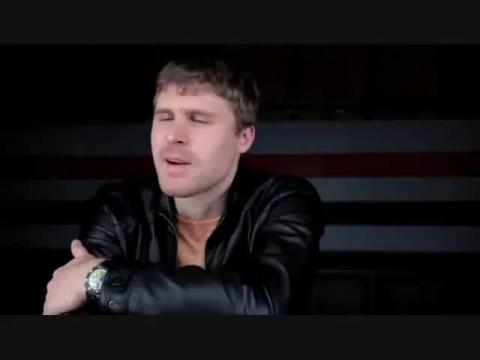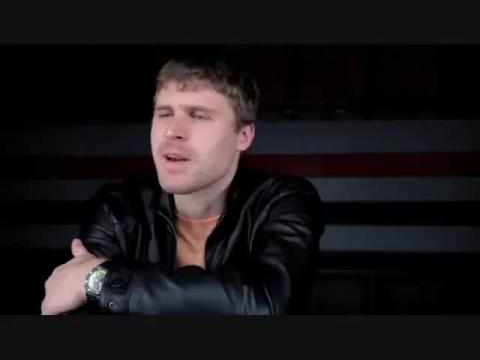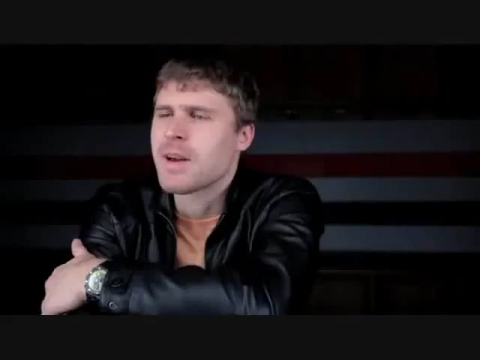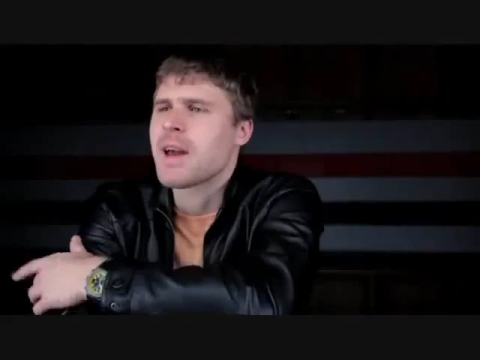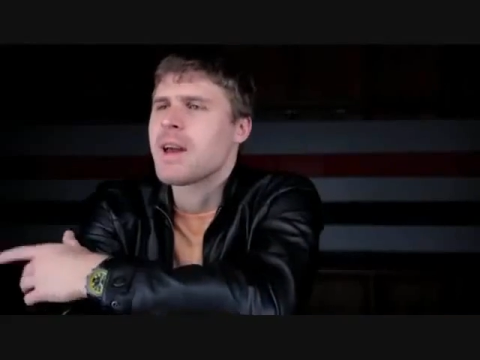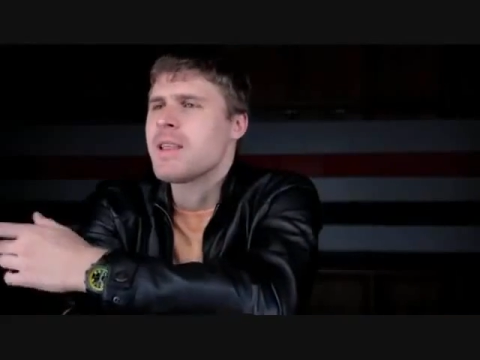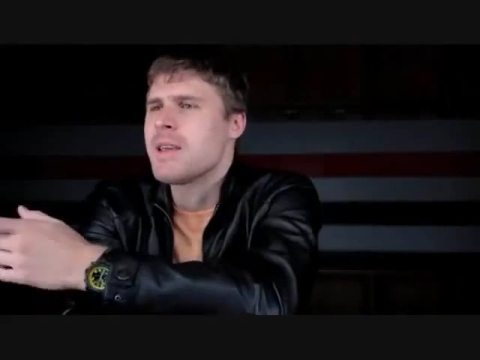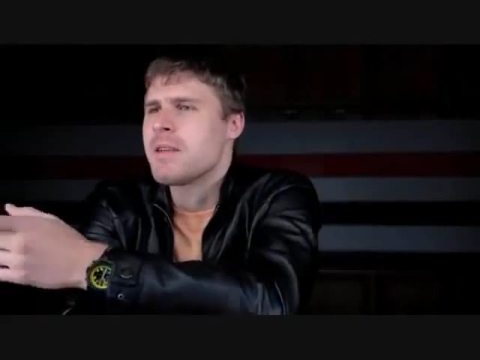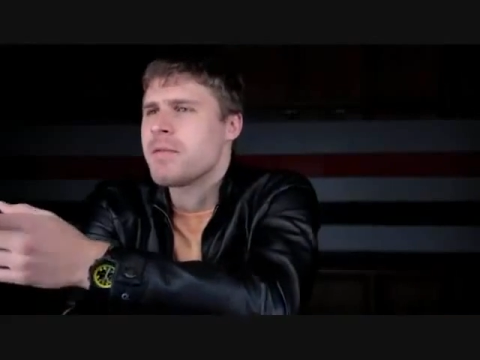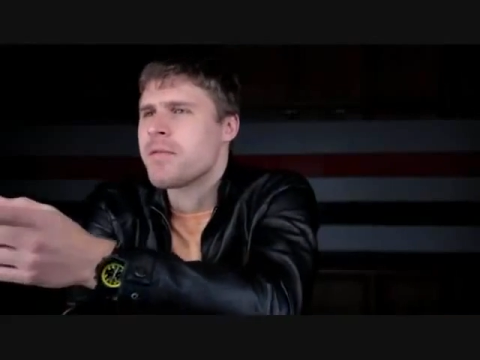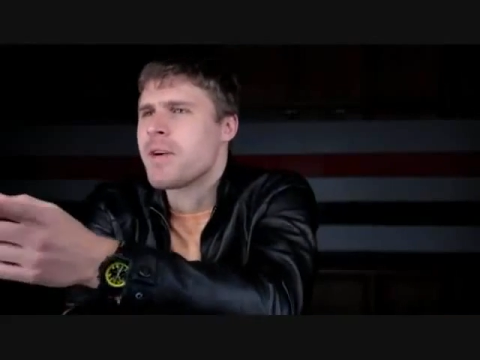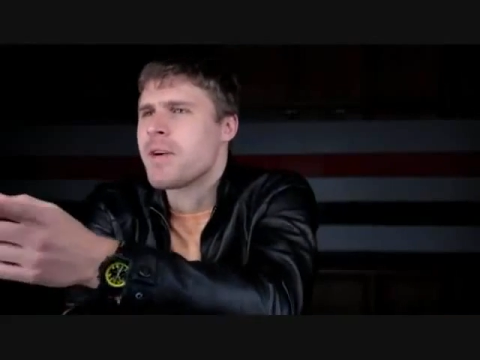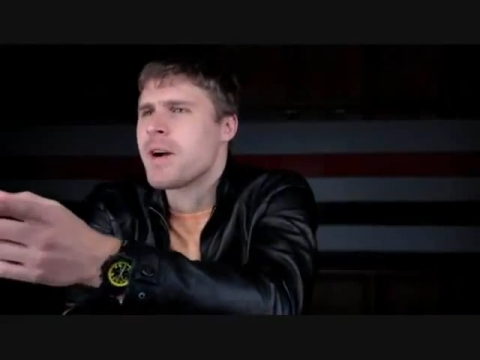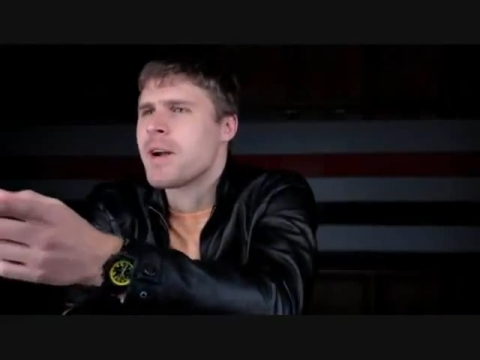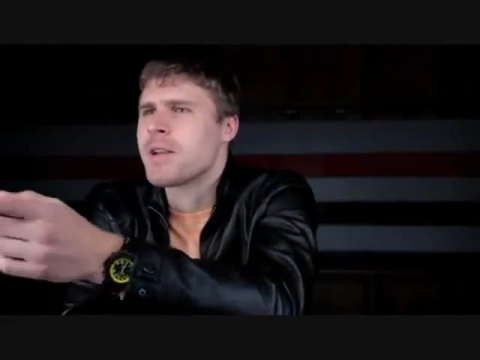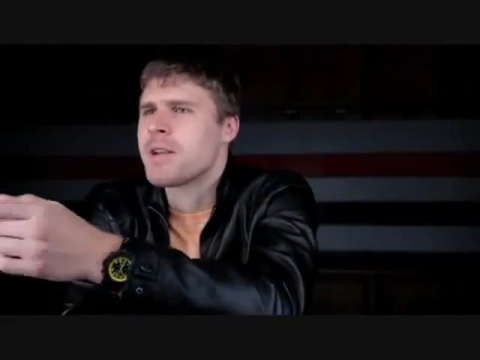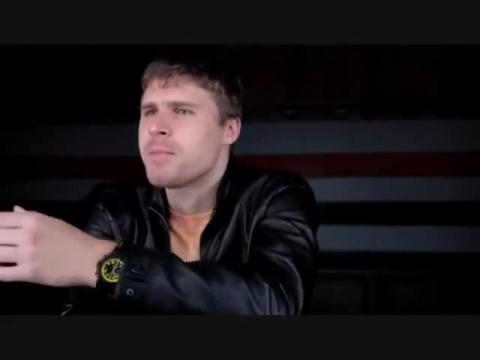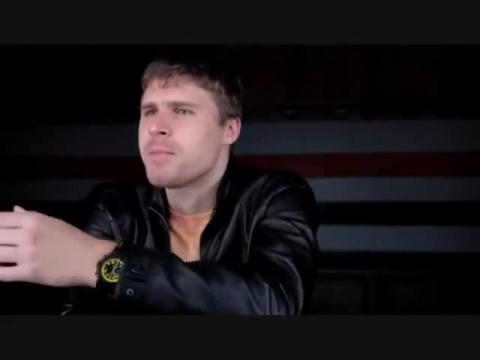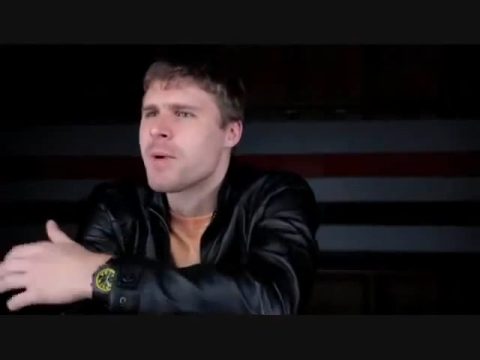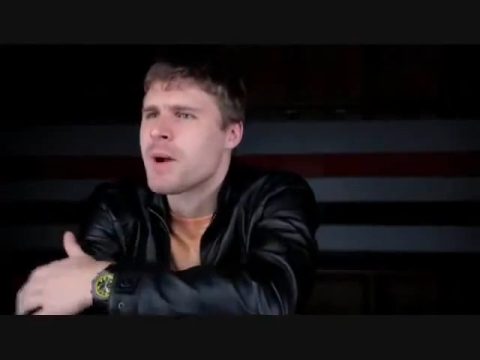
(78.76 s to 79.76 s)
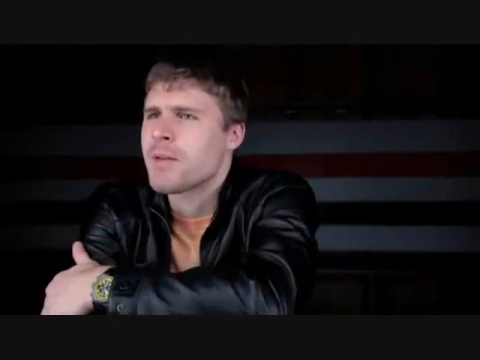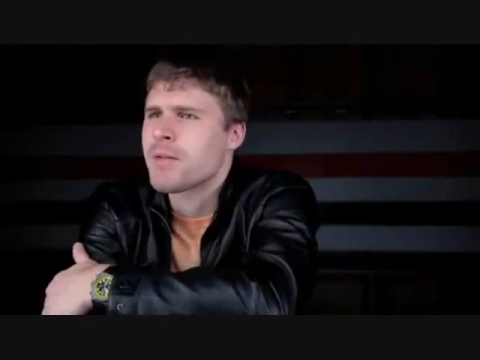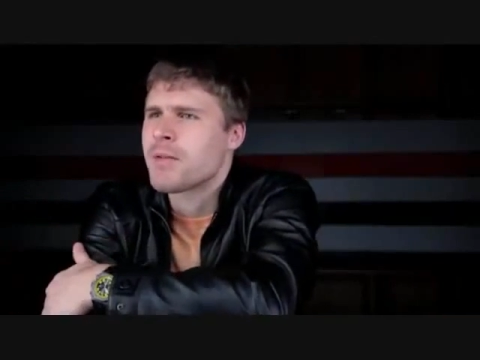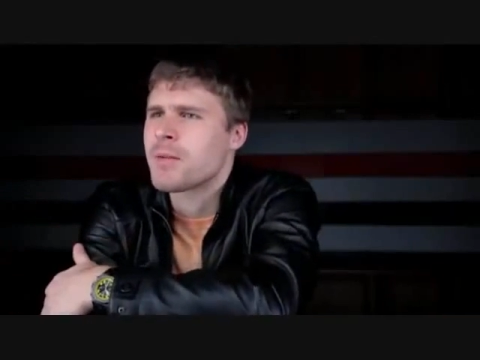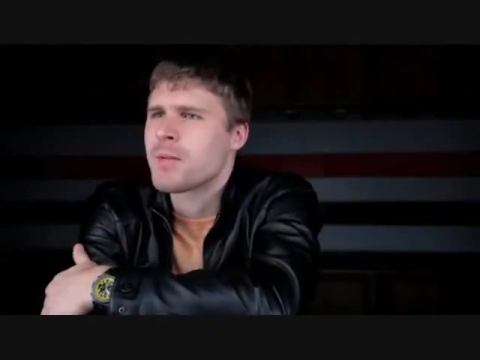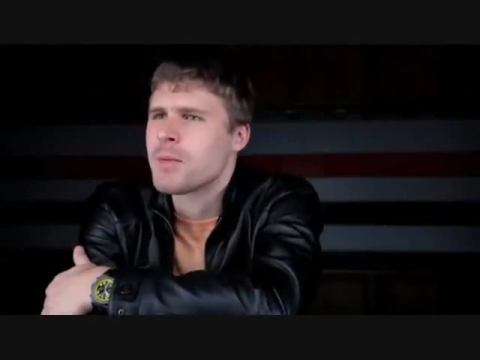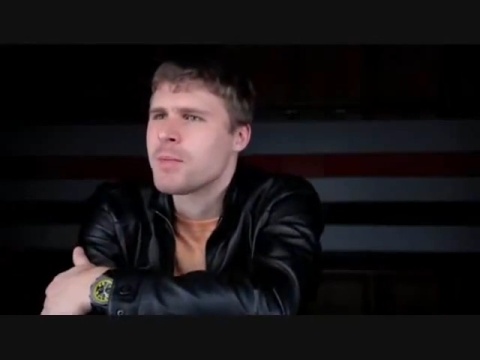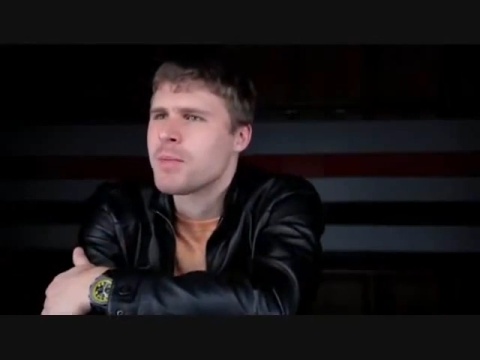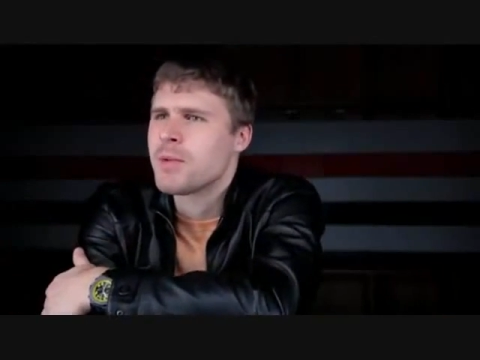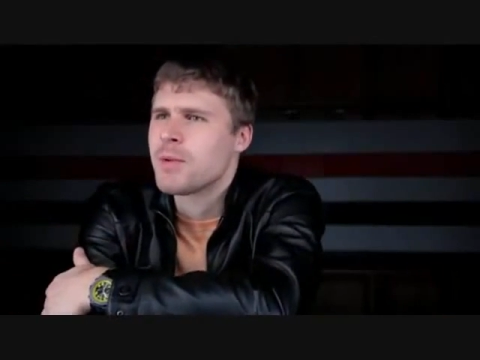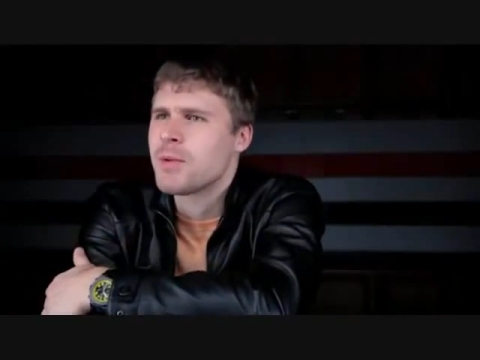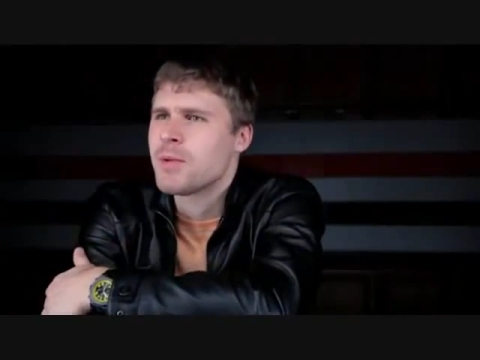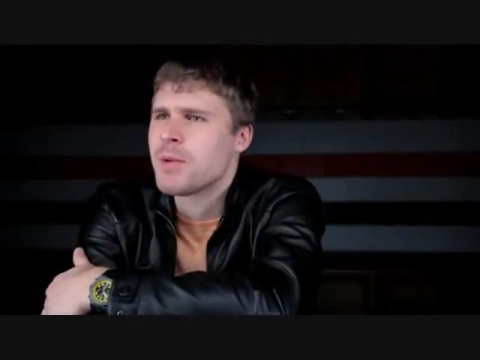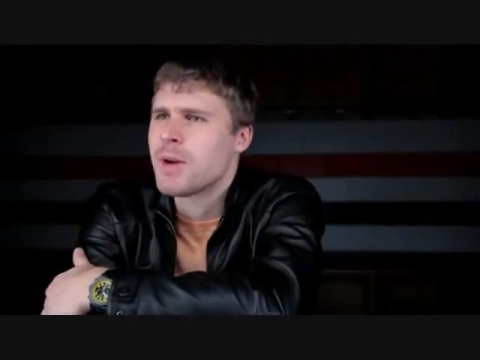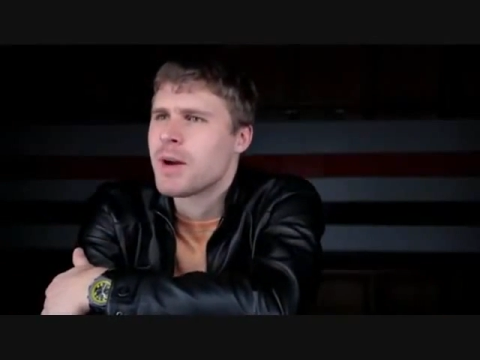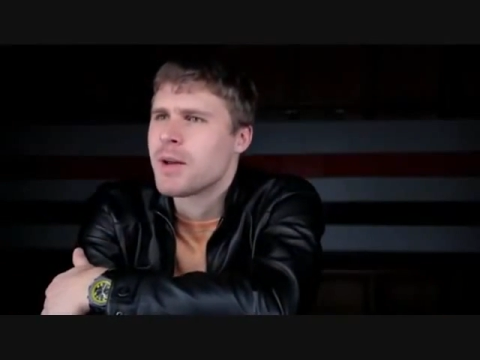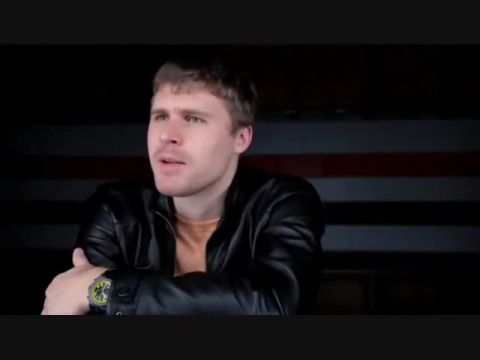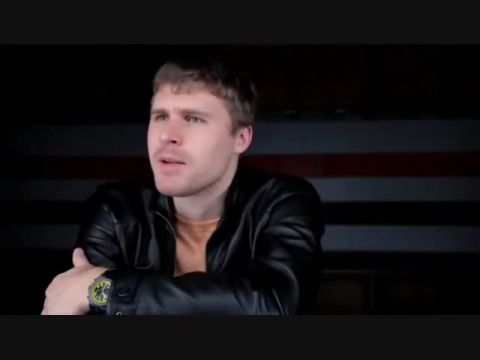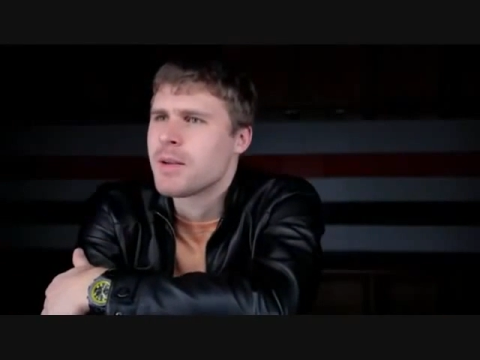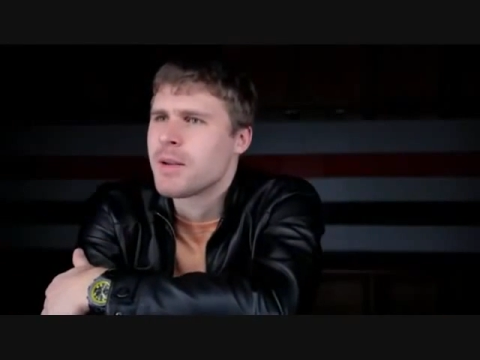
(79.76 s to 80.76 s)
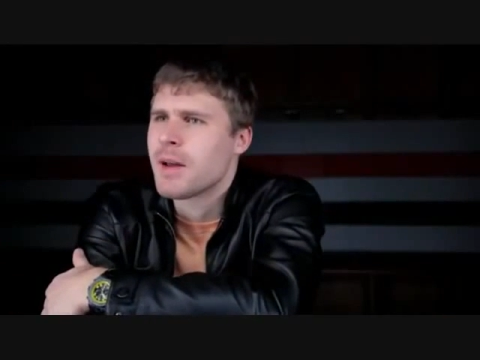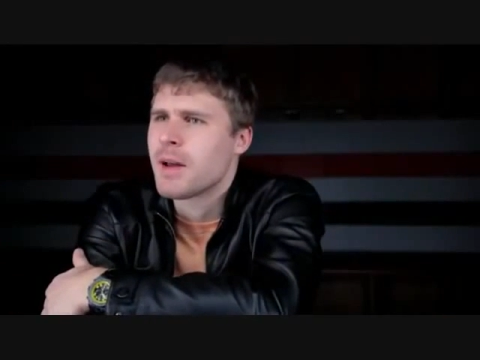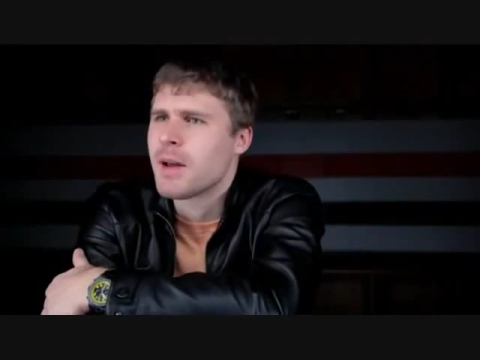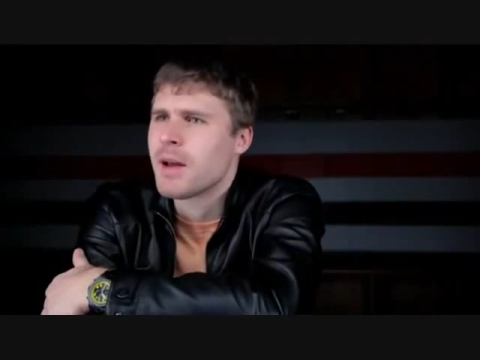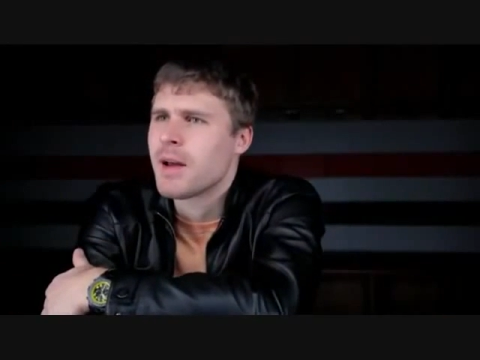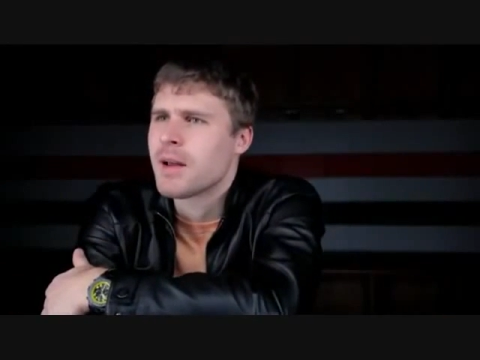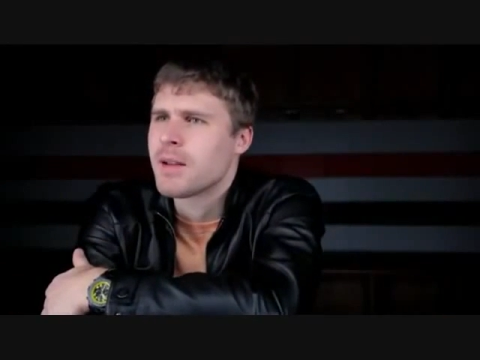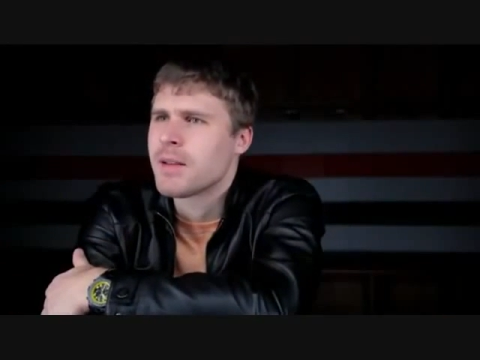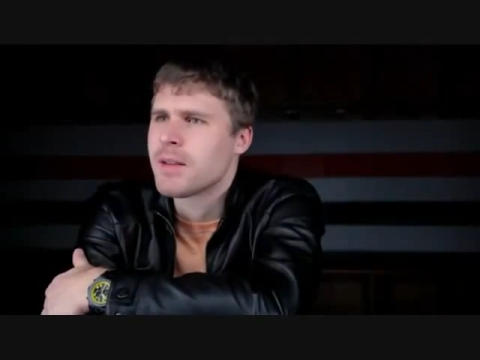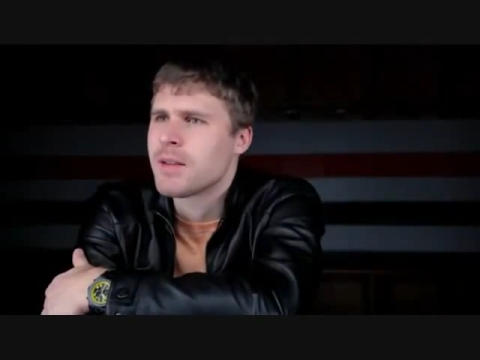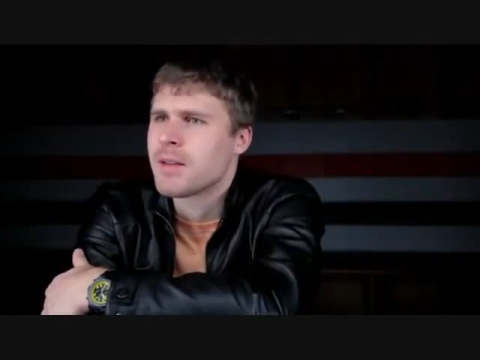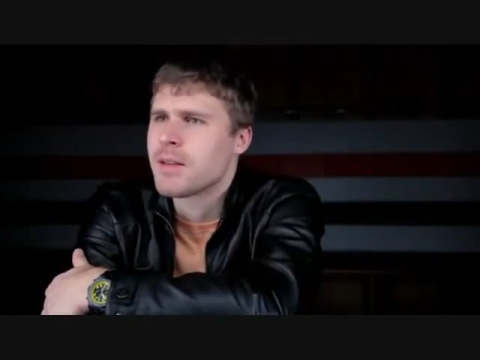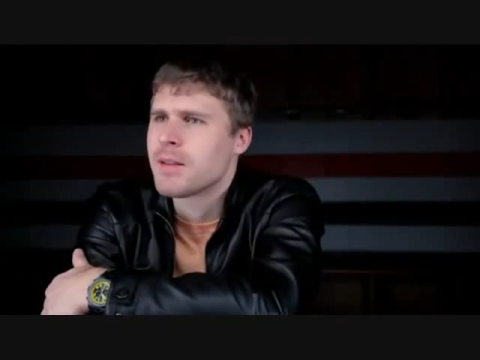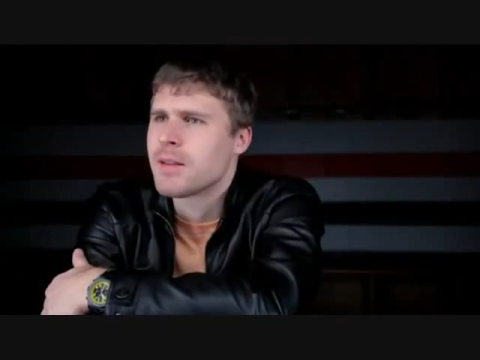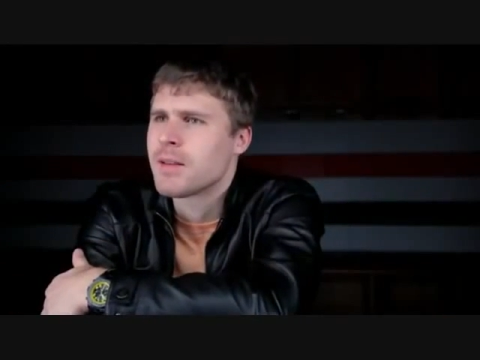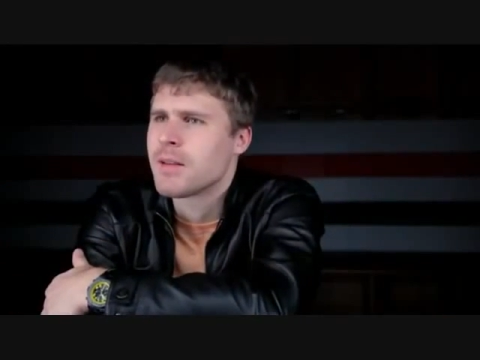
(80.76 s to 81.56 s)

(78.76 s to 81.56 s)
Okay, they fired the puck from a blue line, and